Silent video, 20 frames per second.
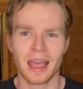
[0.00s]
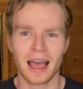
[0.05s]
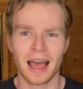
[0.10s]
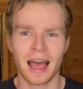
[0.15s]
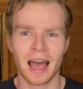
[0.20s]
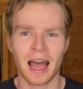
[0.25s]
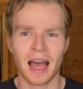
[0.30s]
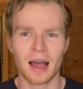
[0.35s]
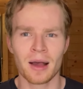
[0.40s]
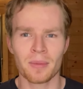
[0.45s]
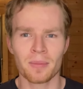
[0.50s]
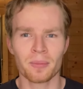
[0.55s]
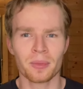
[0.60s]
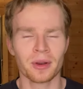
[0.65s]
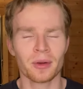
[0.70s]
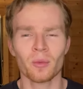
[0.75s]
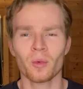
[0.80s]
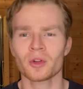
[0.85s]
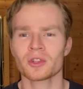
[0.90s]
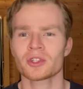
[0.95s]
but
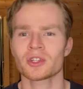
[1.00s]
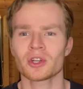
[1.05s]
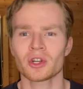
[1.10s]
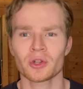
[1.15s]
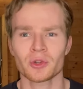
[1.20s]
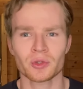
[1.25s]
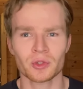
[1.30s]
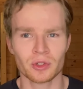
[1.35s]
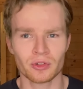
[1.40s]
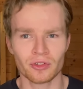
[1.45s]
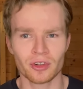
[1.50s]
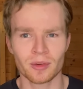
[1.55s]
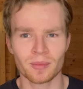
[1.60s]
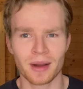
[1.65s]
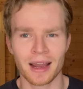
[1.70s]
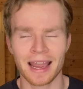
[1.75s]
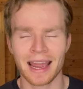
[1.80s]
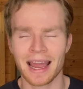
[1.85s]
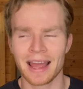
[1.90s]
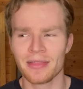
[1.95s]
it wasn't a lucid dream.
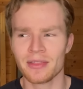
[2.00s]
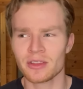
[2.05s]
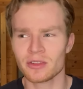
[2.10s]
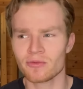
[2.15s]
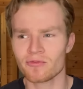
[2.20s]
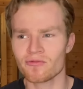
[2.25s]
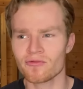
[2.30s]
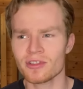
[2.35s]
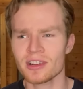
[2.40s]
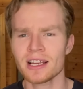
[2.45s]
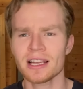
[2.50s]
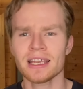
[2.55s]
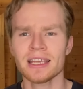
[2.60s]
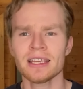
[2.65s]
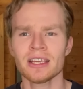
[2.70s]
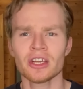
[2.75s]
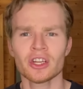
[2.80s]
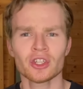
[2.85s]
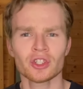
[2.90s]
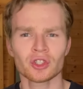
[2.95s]
I had this
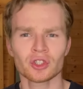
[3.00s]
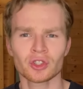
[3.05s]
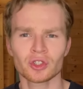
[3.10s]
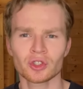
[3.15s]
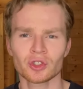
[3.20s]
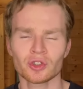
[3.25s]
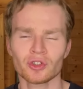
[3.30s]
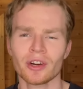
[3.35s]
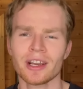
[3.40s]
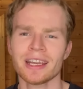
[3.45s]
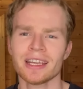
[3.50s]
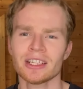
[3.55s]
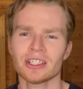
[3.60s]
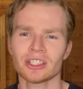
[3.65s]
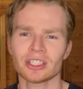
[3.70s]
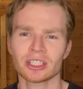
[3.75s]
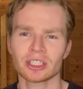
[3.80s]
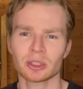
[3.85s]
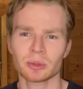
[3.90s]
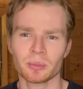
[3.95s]
really
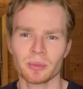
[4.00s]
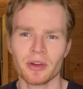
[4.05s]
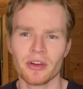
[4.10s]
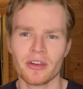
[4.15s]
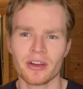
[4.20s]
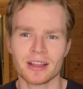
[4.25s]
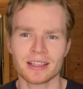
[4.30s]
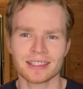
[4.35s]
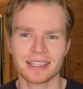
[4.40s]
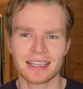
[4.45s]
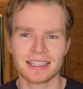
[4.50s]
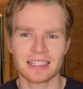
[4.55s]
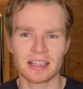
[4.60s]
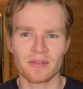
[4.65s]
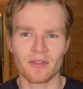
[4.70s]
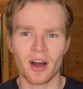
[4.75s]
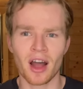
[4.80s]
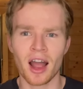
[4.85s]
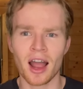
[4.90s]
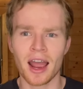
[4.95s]
strange experience as
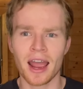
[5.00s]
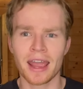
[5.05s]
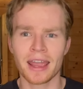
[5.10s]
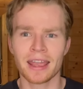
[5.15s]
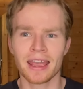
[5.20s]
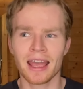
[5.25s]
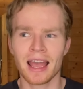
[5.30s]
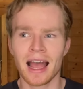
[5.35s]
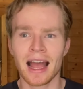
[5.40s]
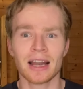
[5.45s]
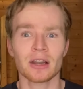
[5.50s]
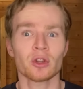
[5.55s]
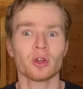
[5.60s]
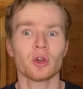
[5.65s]
if I had